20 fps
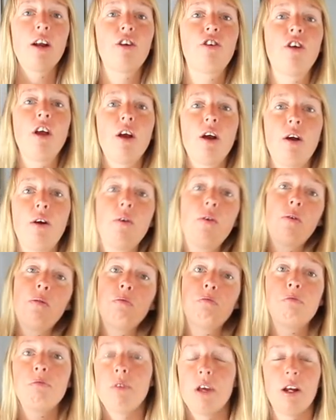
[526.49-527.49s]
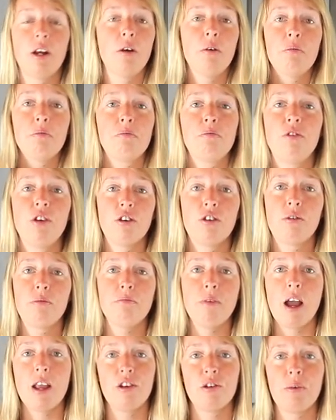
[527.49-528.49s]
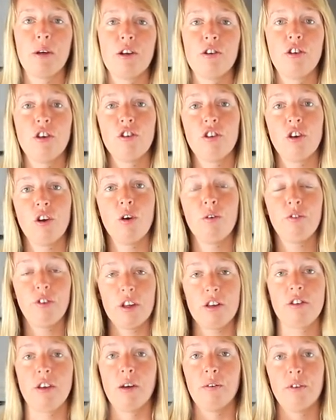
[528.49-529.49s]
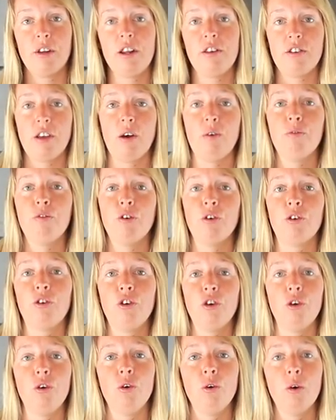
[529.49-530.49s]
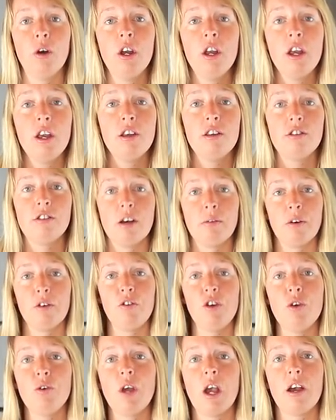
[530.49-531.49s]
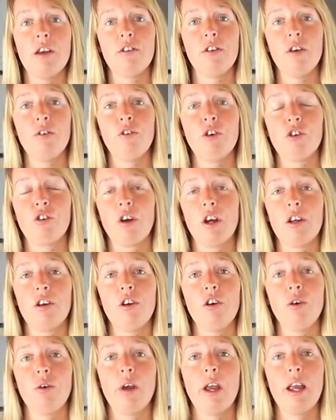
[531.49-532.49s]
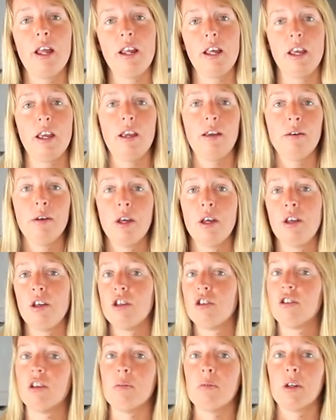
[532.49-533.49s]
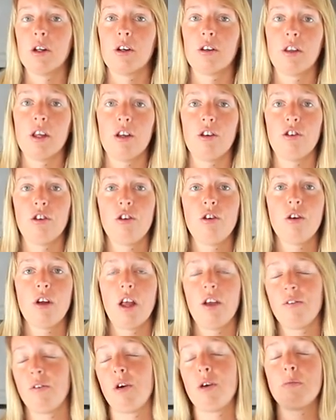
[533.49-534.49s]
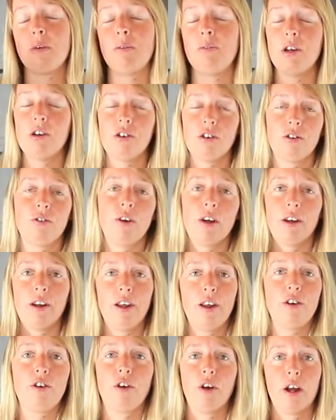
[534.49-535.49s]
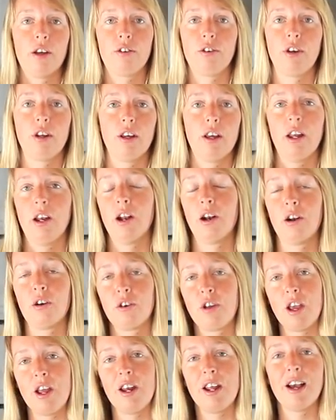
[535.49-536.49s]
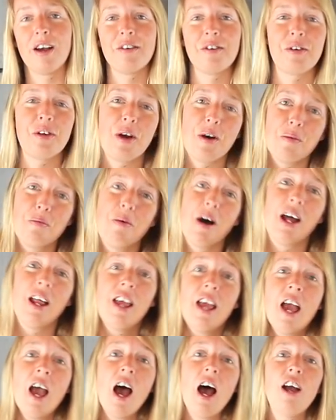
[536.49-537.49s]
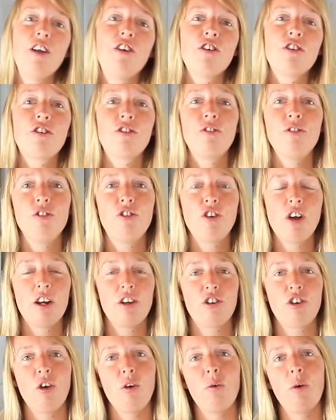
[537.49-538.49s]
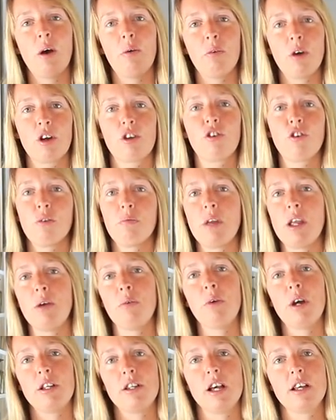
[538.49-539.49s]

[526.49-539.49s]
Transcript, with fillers: to share, you know, just my experiences, and hopefully some of it is helpful to some of you guys if you're trying to do any similar things in your life, or maybe you just find it interesting and entertaining, I don't know. But I just try to show what works for me and what